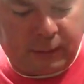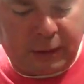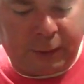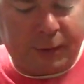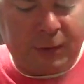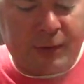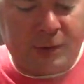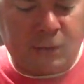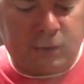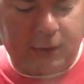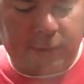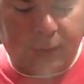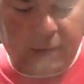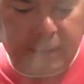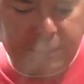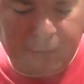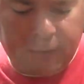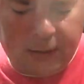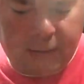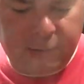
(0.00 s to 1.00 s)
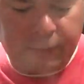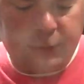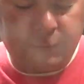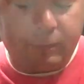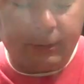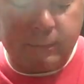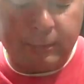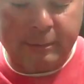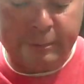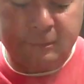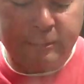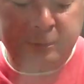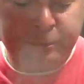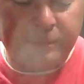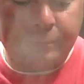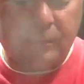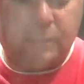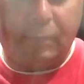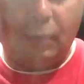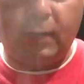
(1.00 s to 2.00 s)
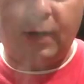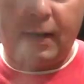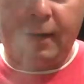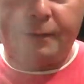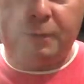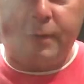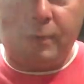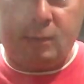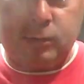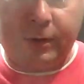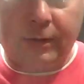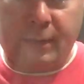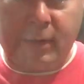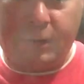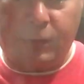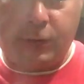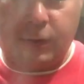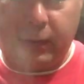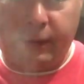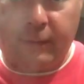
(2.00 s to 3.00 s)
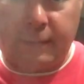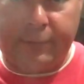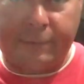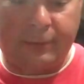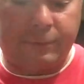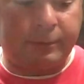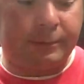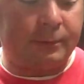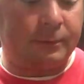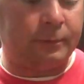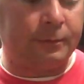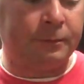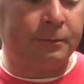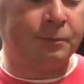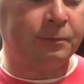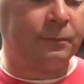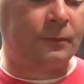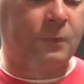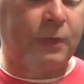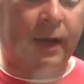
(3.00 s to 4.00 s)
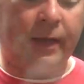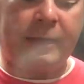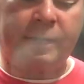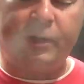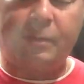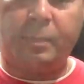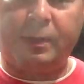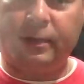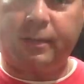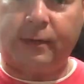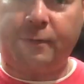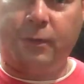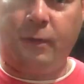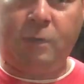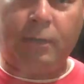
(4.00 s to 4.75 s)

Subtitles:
And when you're cooking red beans, you have to use a Dutch oven. Not expensive.